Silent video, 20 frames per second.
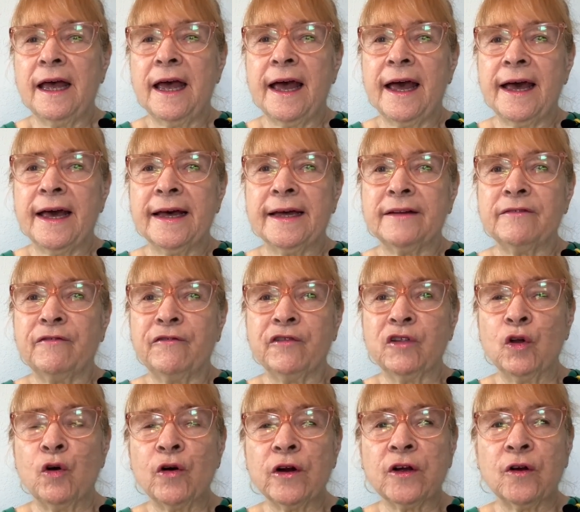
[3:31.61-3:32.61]
and
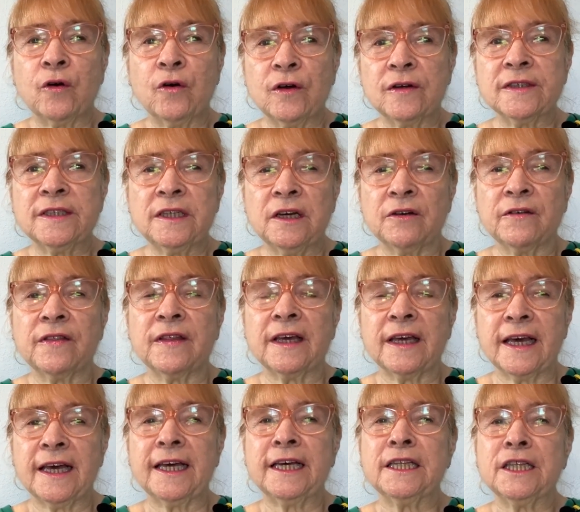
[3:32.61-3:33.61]
Flora calls her the
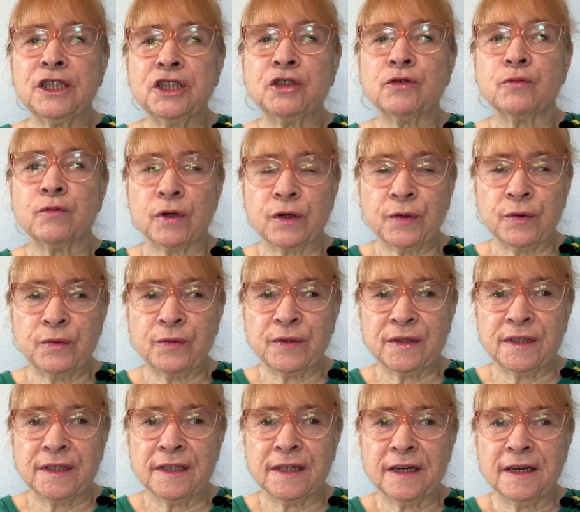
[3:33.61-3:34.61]
English
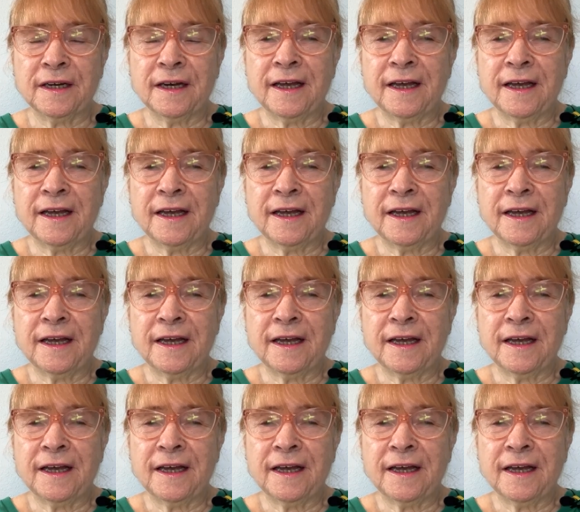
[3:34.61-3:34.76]
Rose,